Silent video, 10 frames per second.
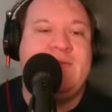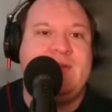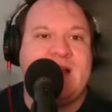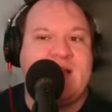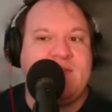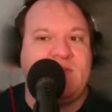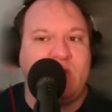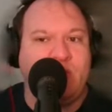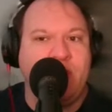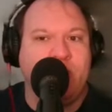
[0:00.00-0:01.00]
realizes,
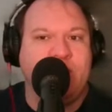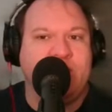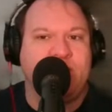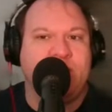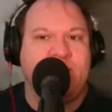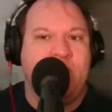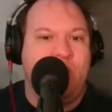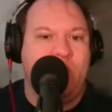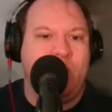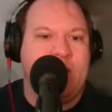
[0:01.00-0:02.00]
oh no, this was
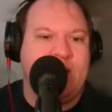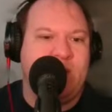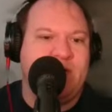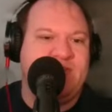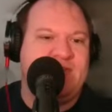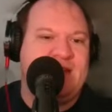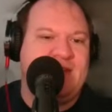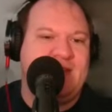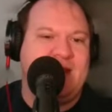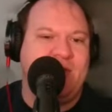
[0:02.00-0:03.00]
way worse
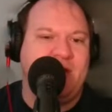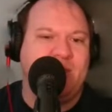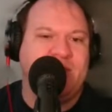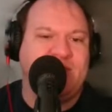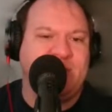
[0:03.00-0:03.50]
than I thought it was.